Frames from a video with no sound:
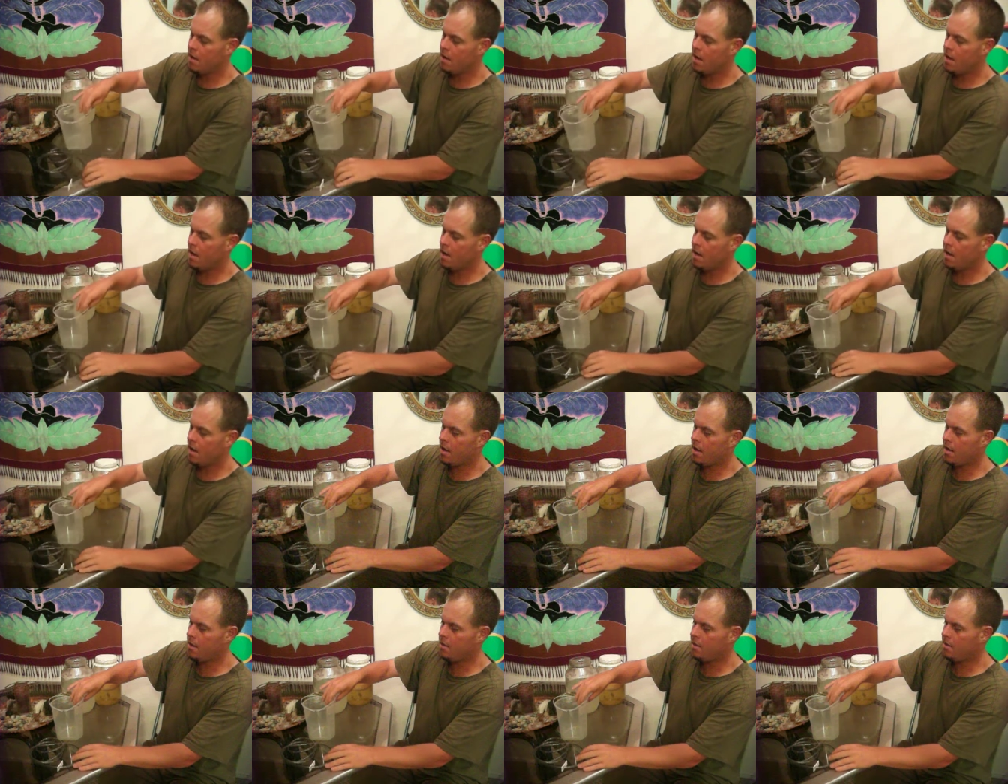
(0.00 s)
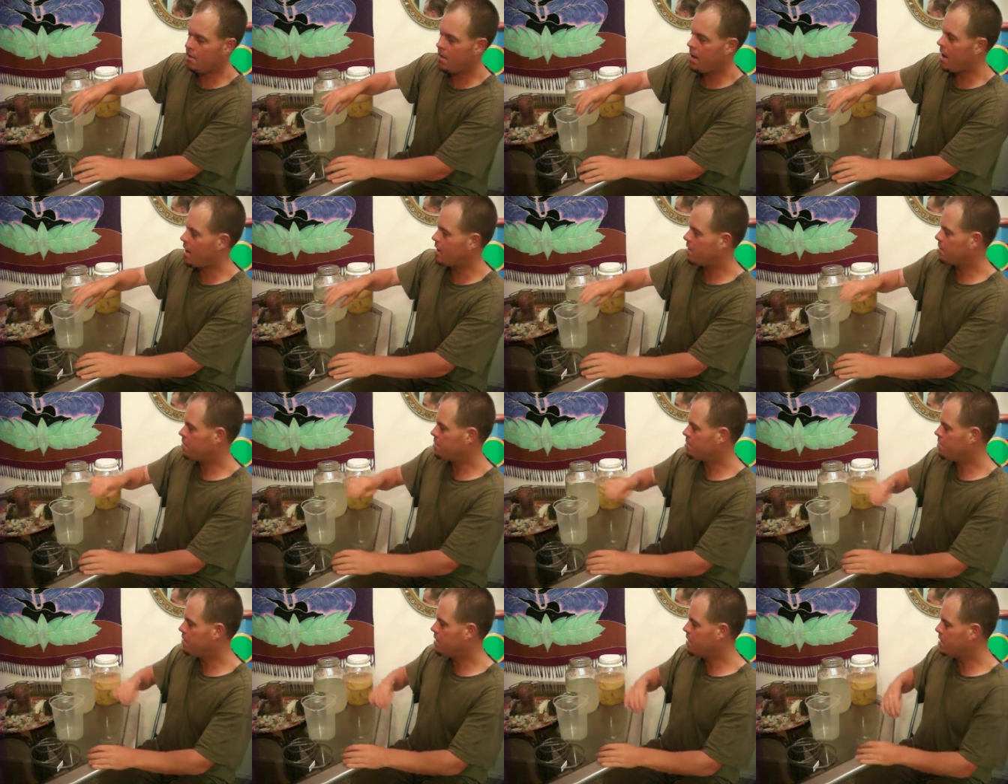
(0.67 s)
and
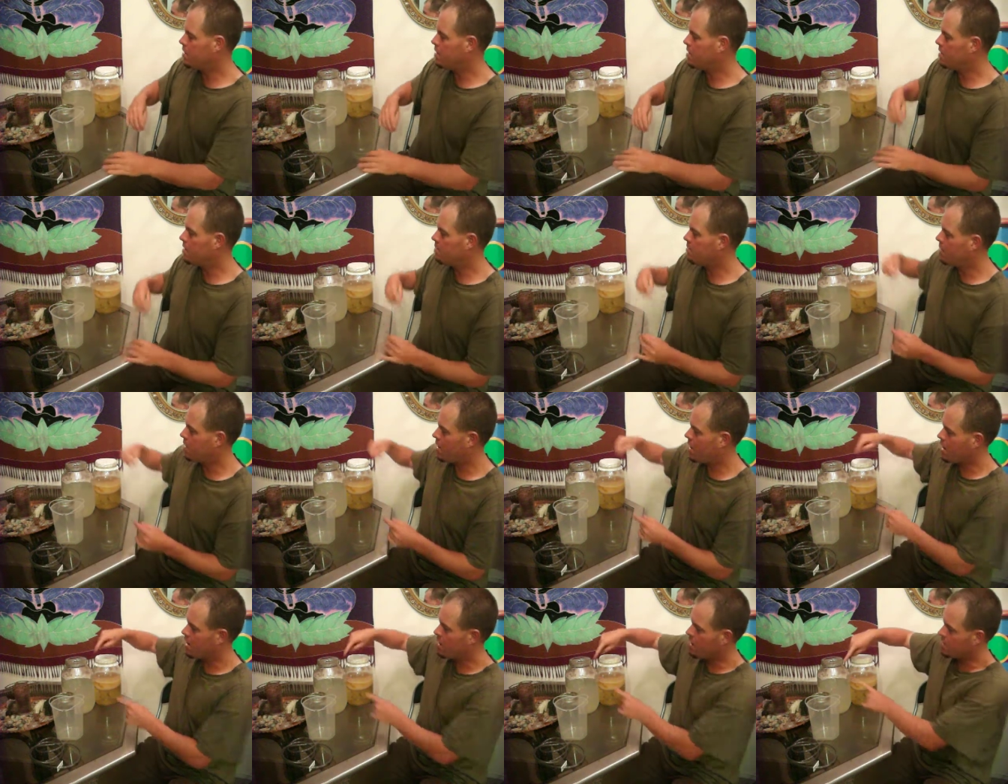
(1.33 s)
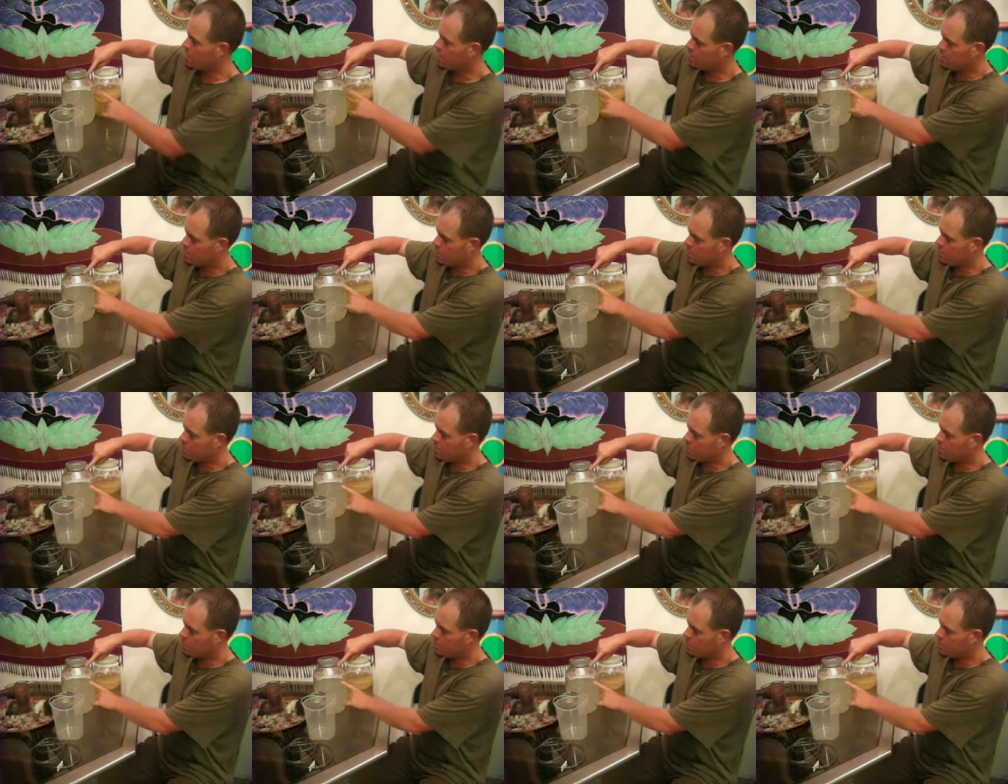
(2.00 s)
that's pretty good. But I like to